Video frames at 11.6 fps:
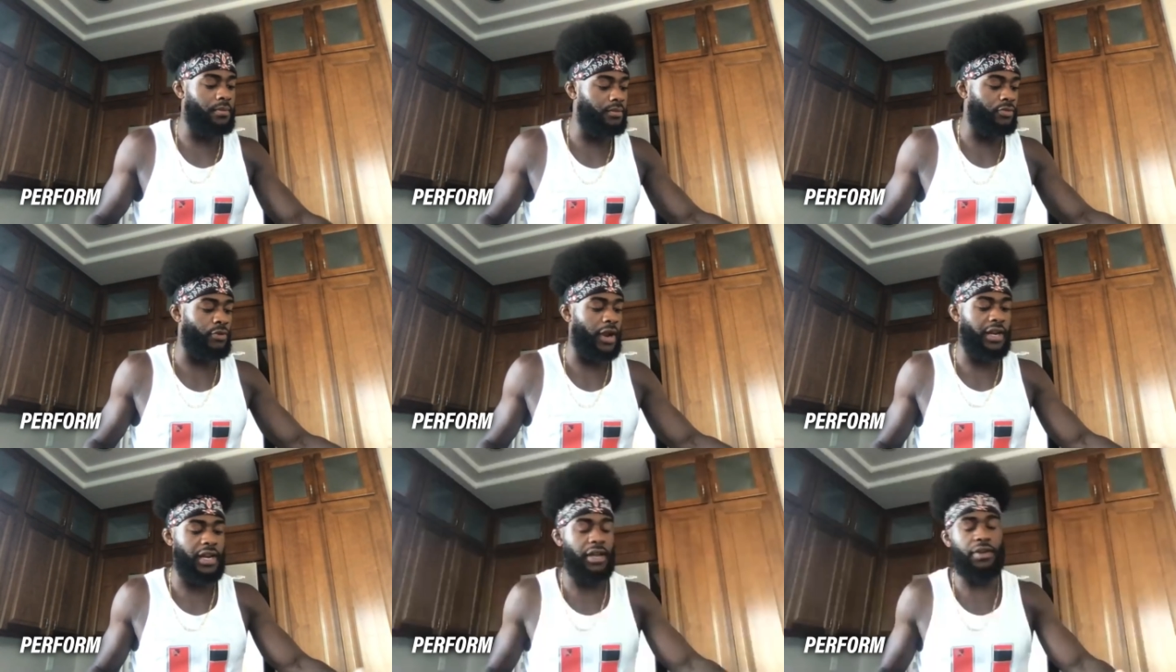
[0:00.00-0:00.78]

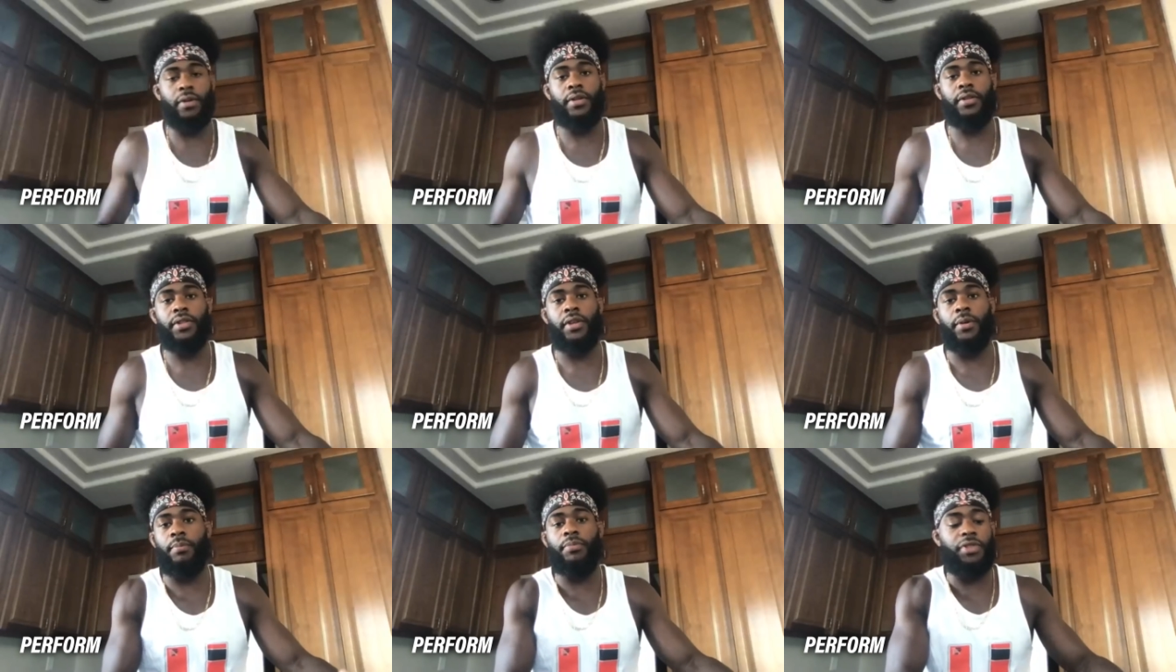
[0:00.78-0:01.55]
writing down the
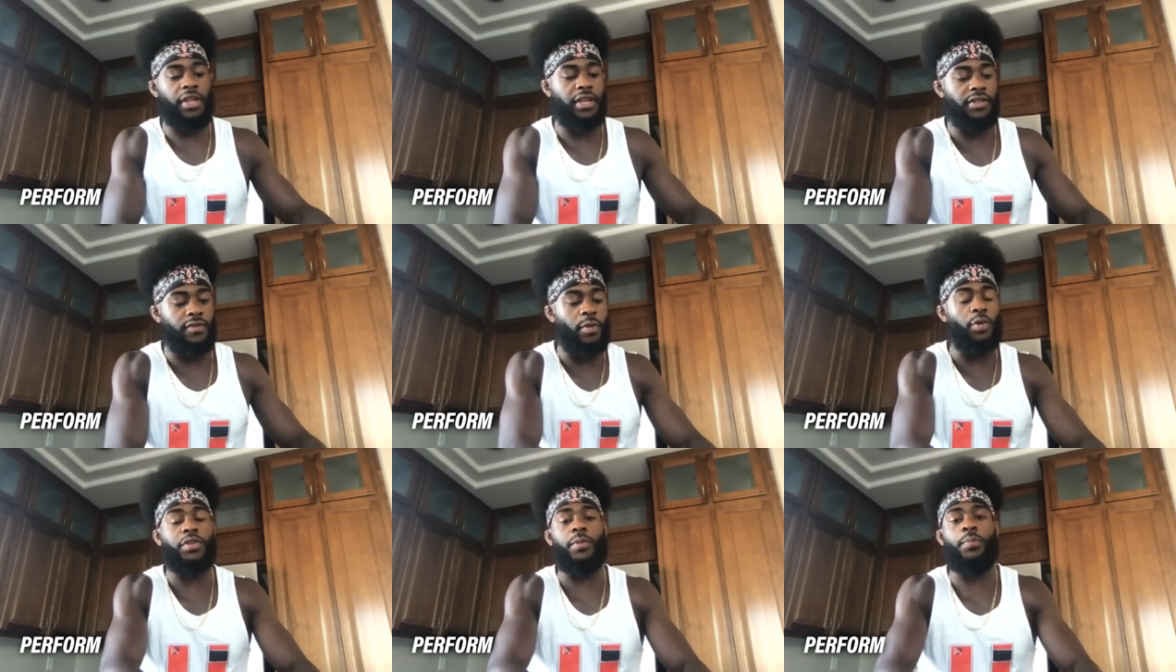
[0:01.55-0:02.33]
things that are
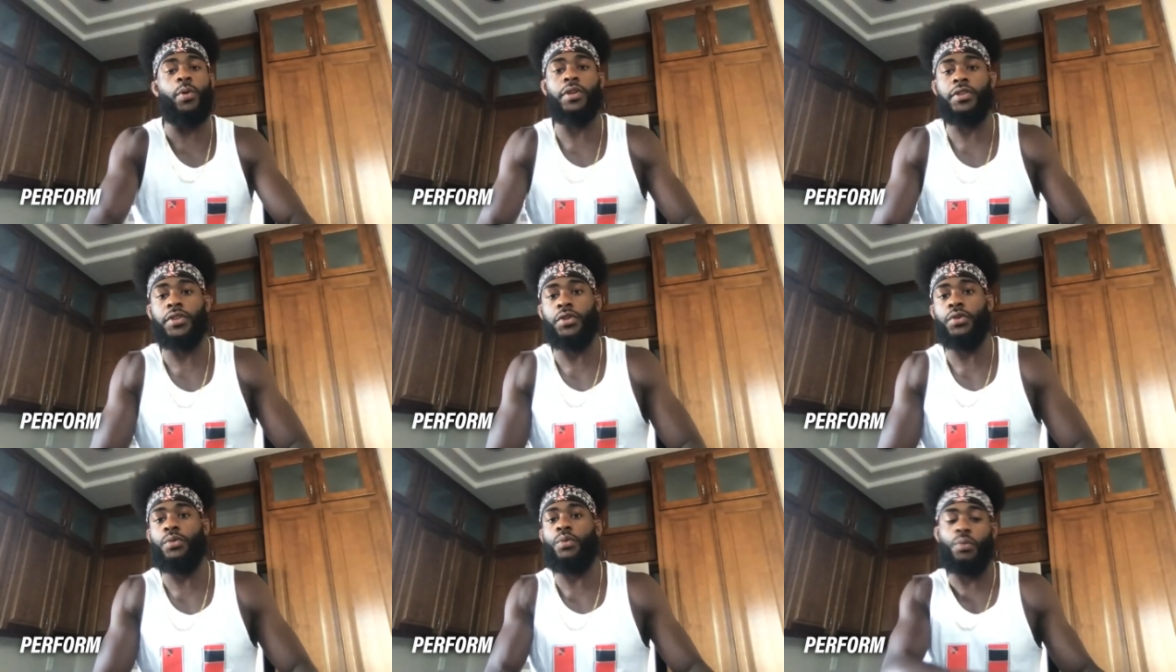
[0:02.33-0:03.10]
most important to
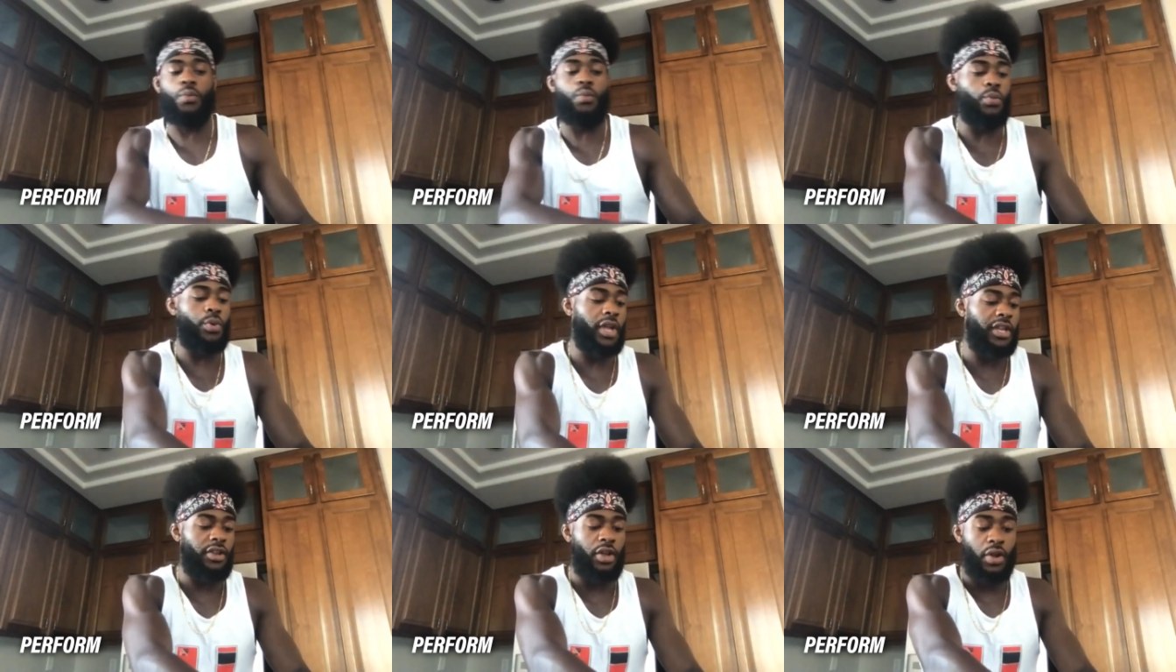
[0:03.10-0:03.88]
you
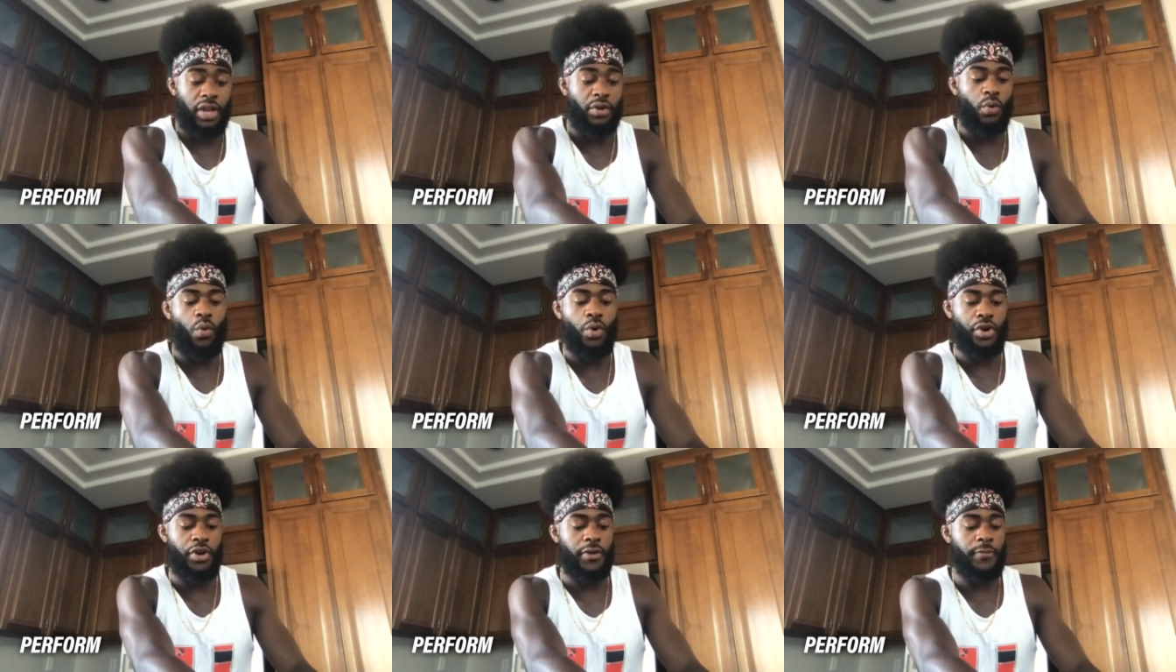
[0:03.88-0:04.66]
in
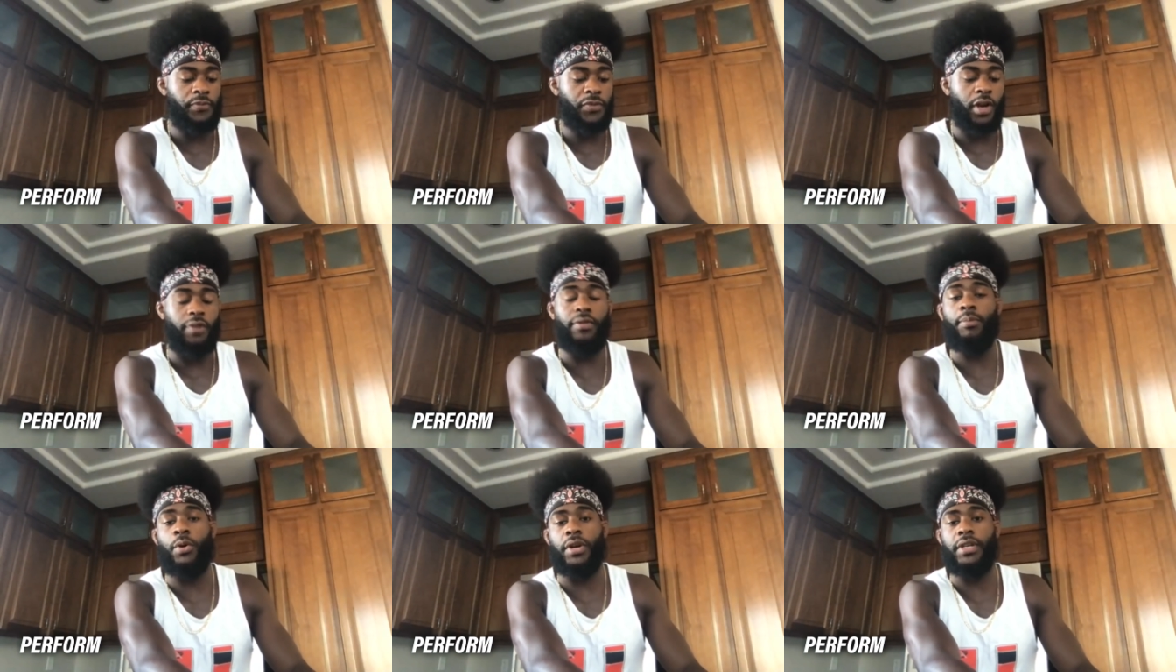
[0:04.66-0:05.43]
order of
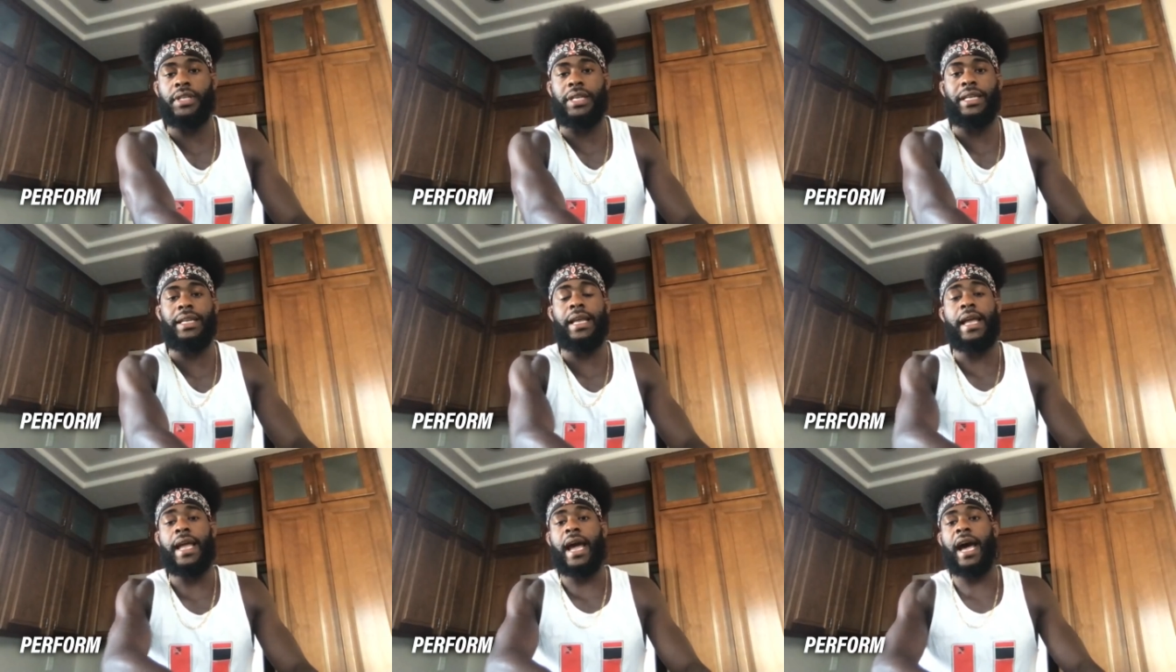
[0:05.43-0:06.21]
importance, and
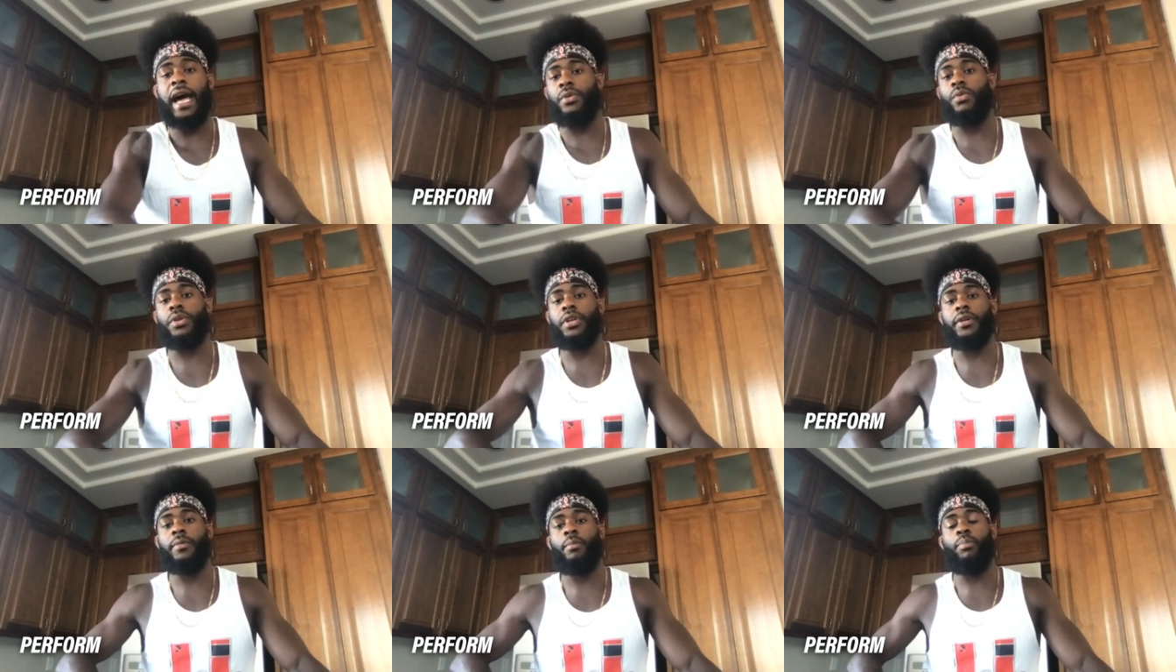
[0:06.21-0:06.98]
how you want
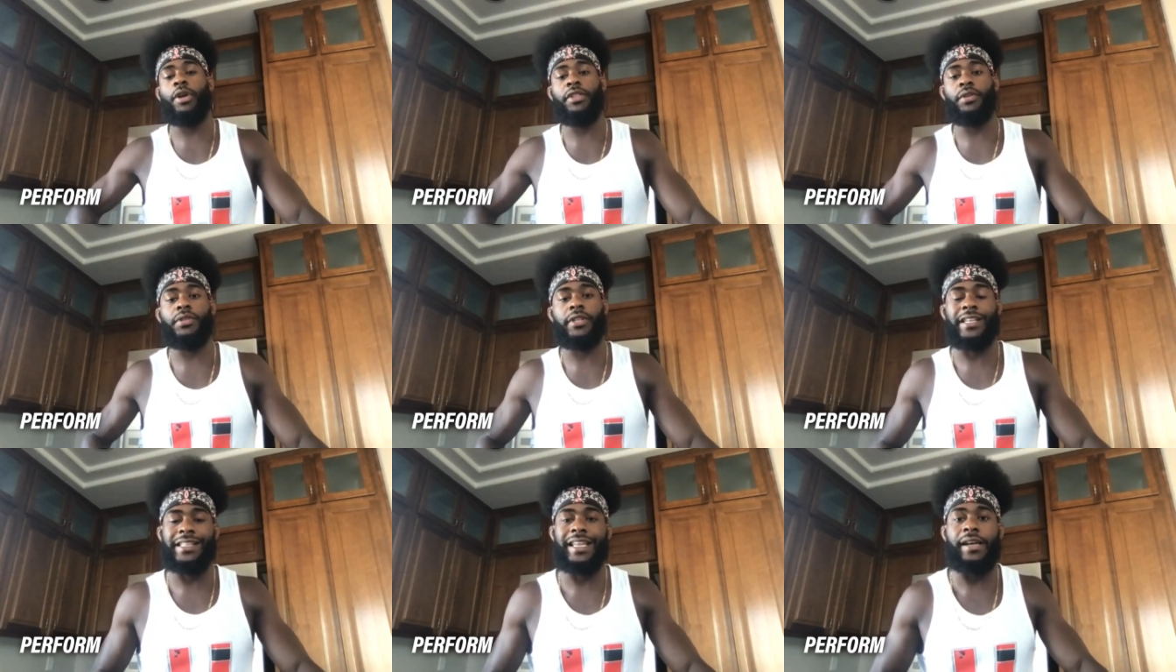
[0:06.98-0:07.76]
to break those
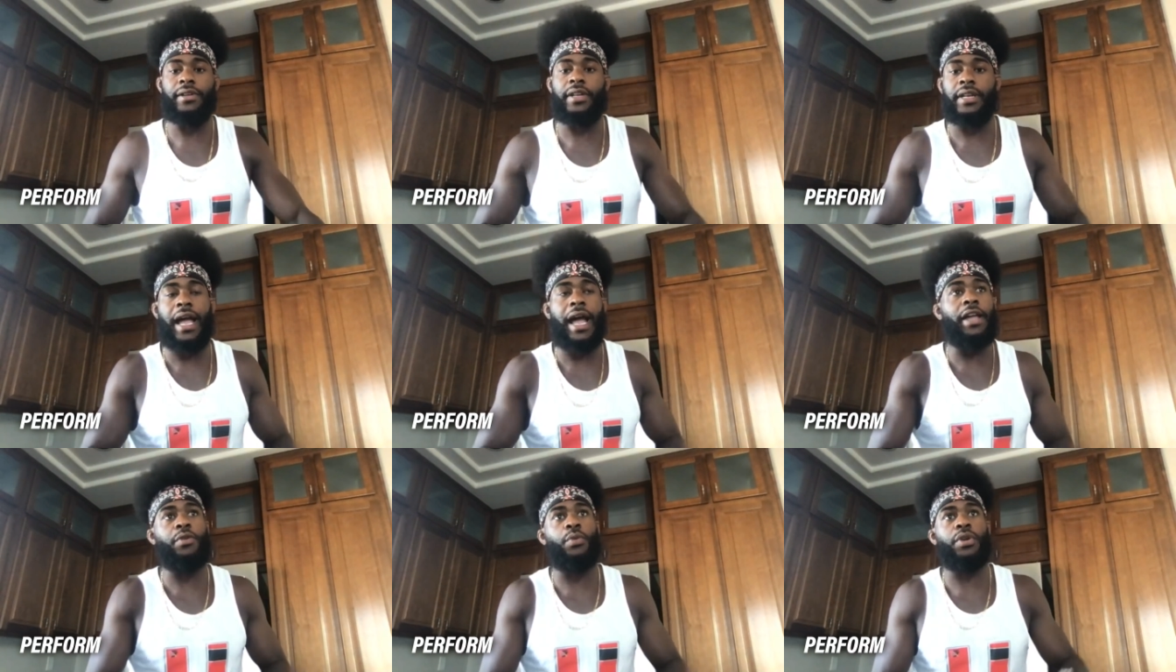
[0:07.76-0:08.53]
things down and how
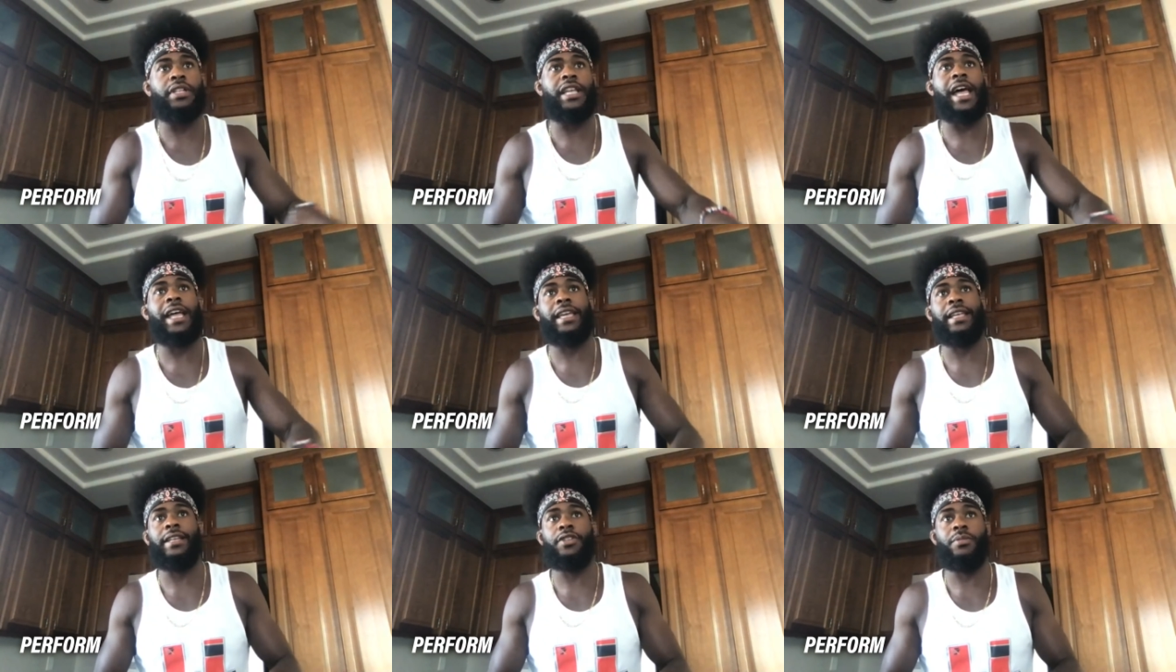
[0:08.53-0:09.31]
you want to attack
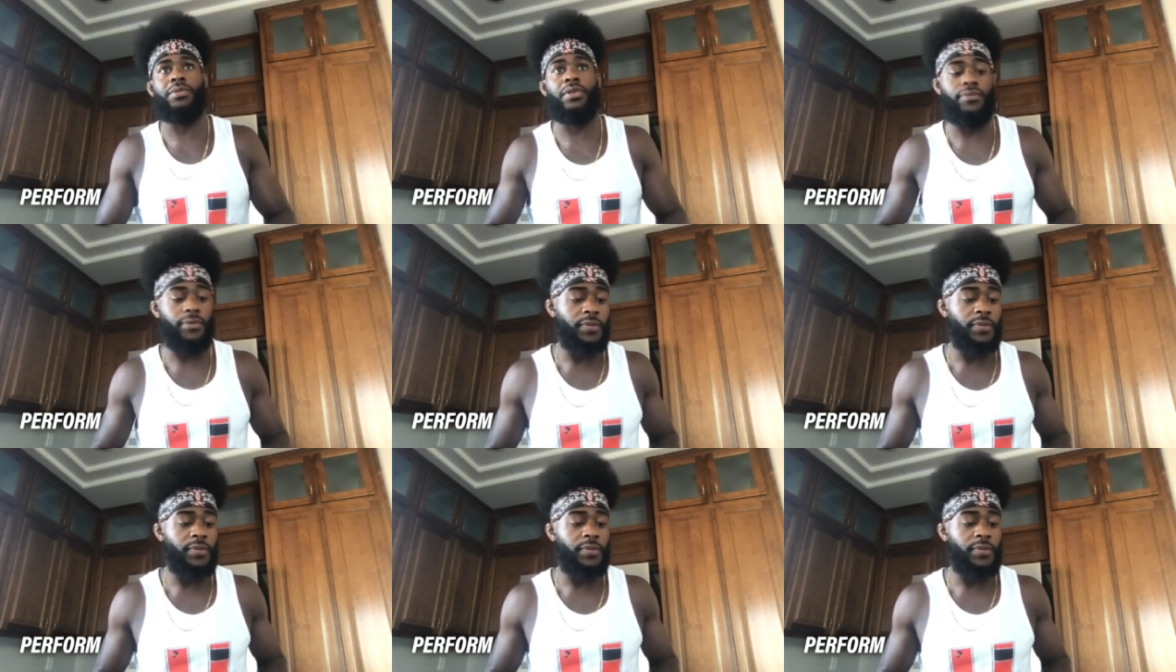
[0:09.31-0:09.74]
it in terms of